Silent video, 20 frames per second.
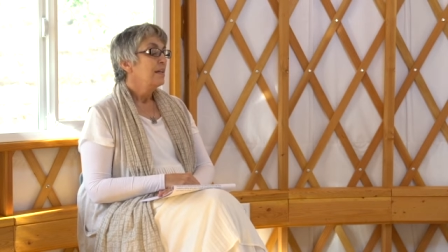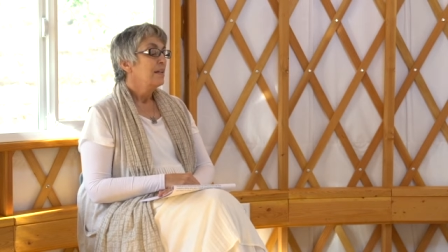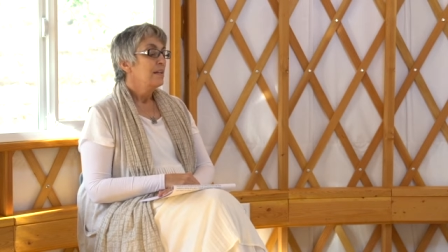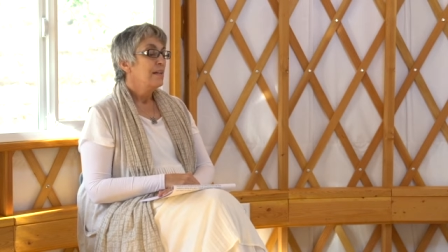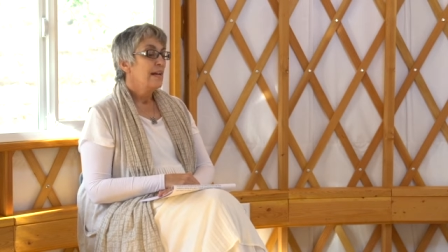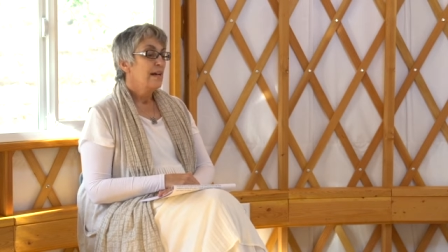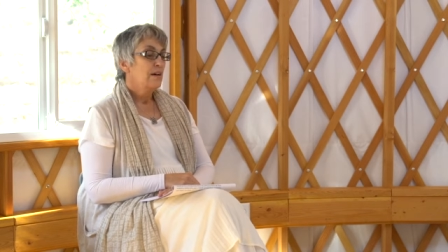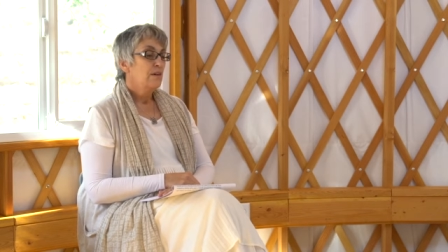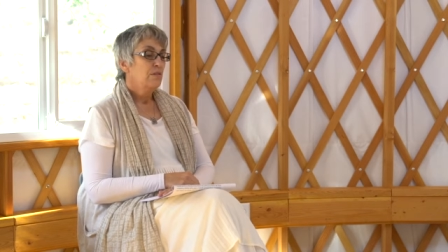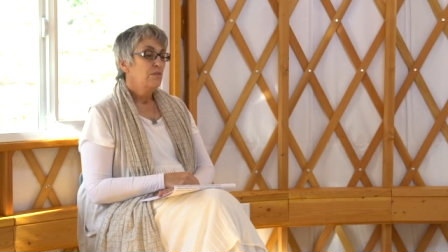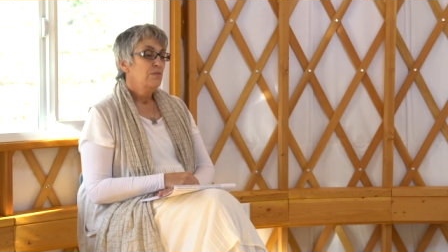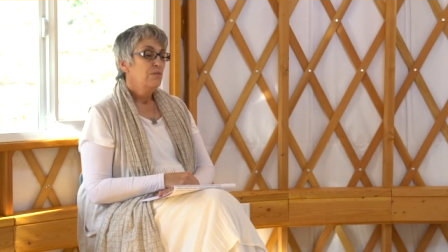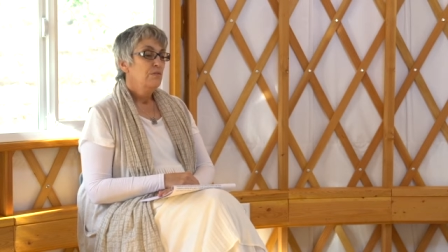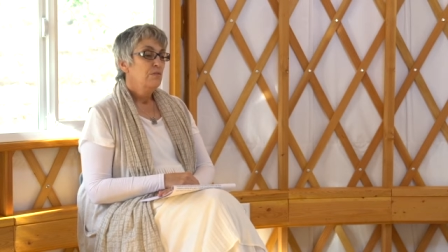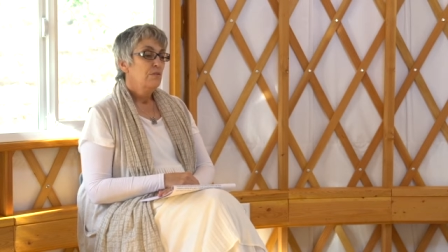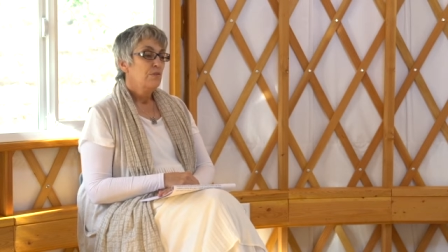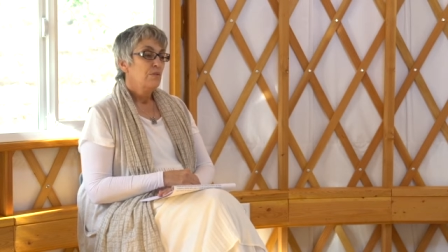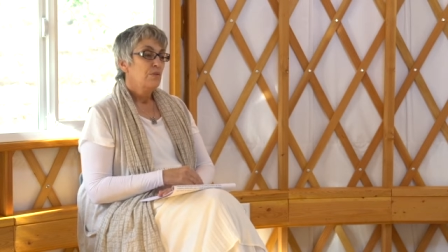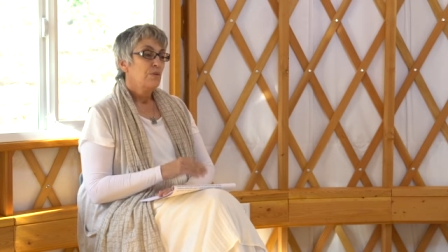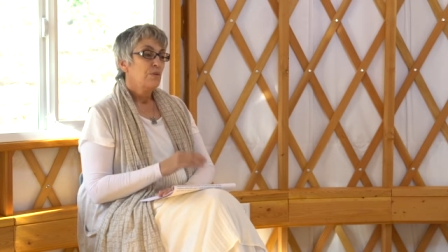Now,
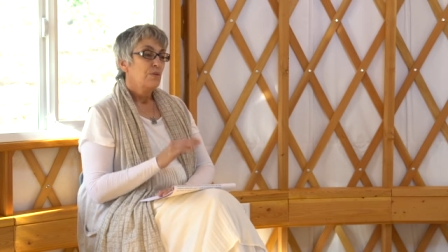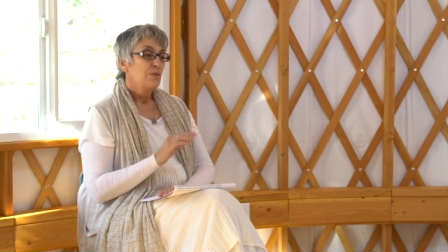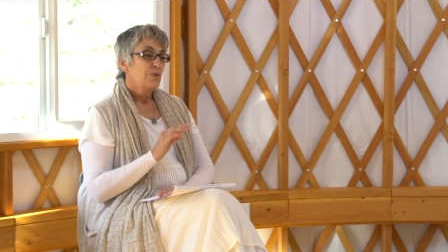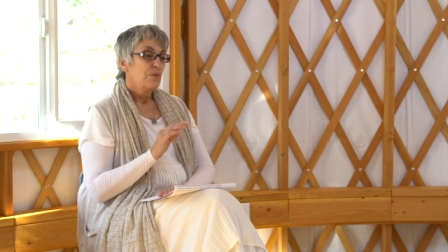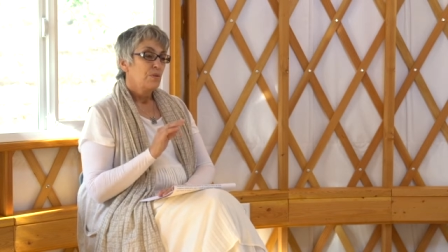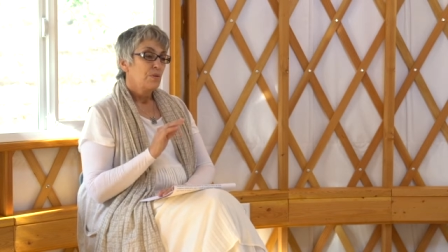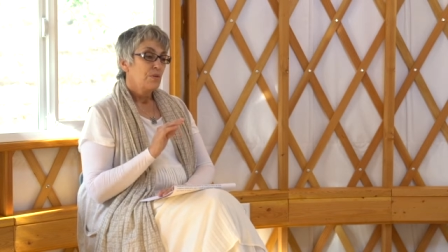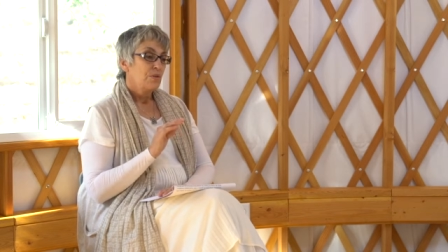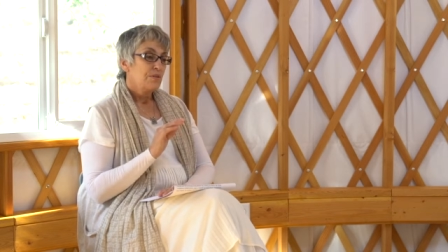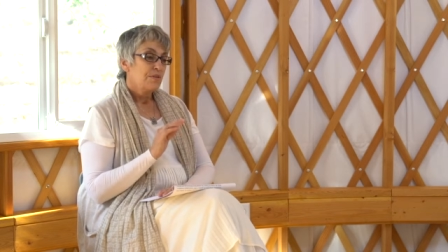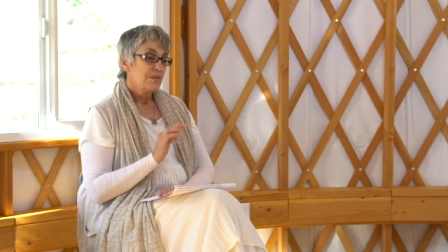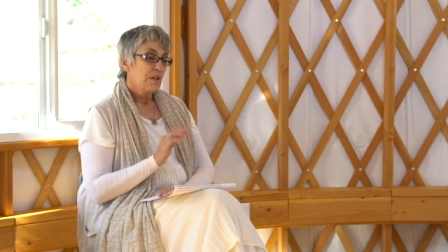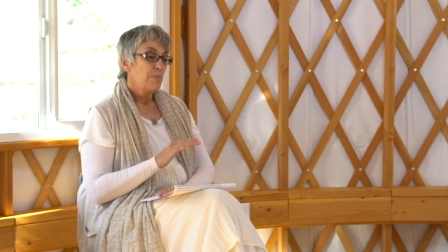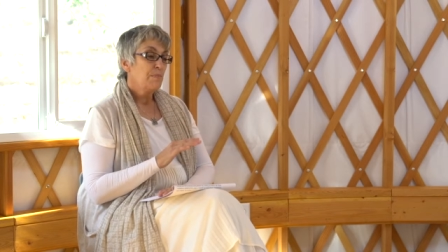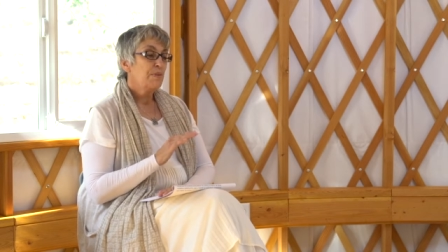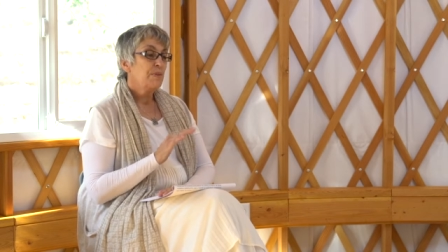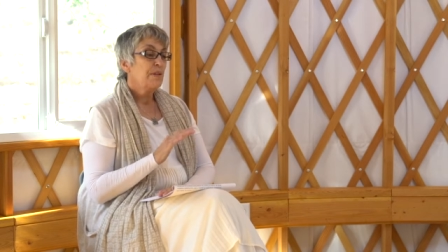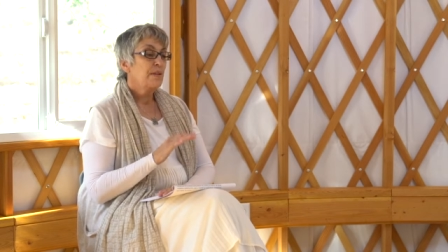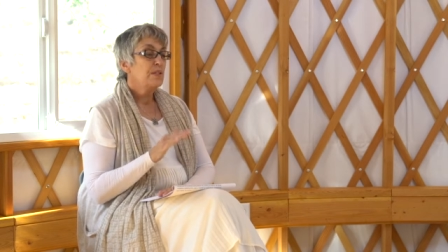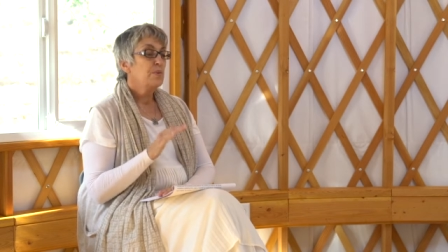
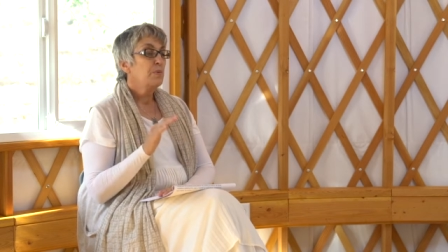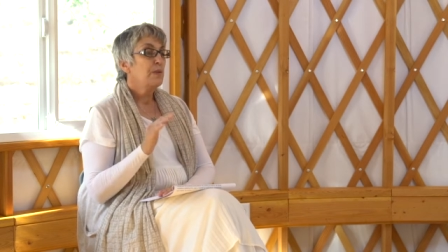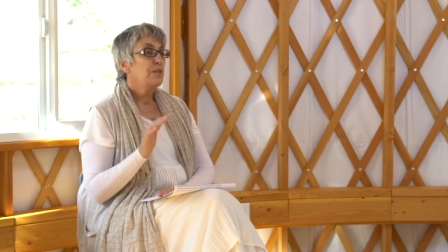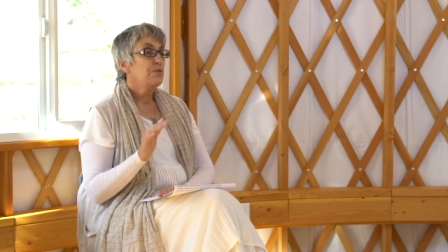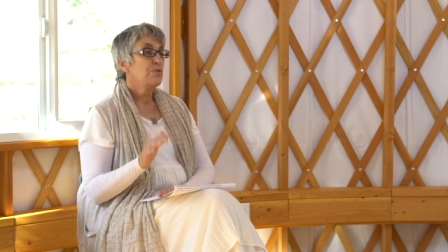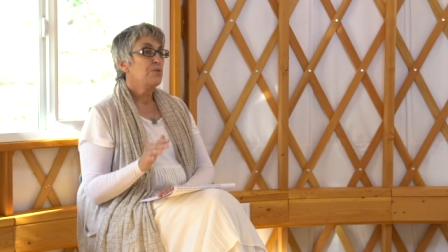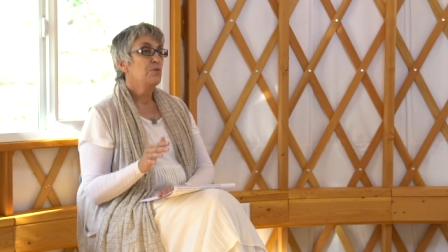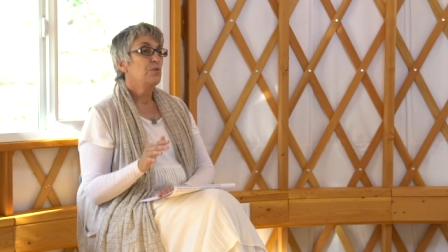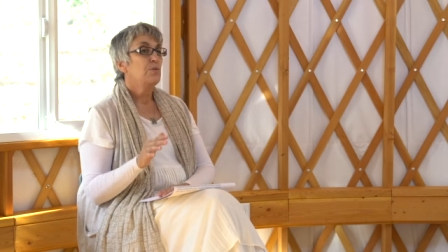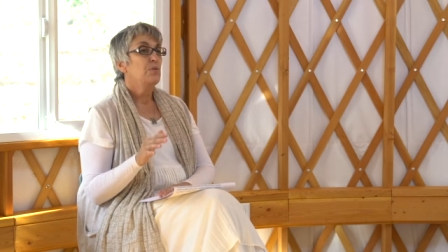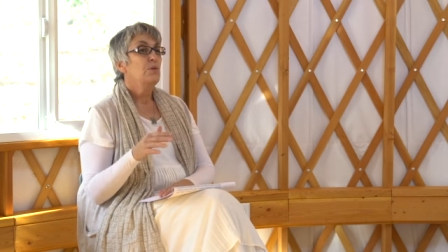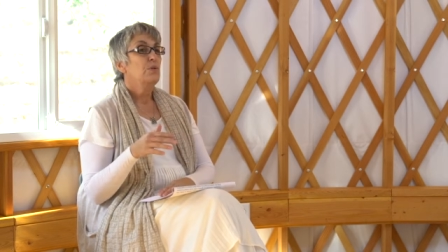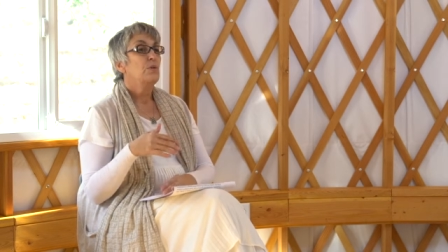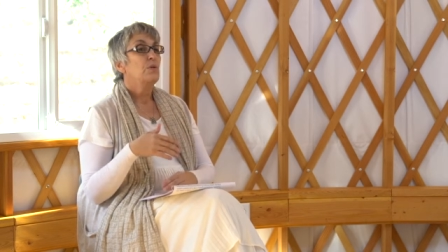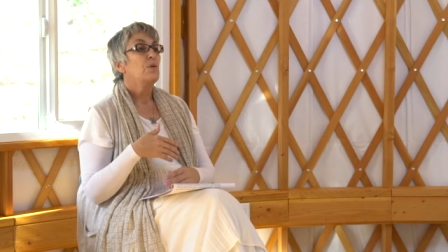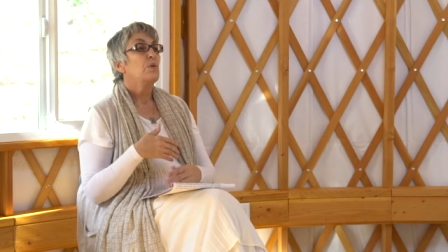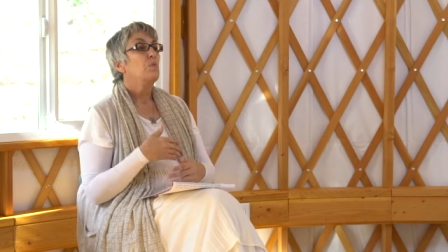some things we do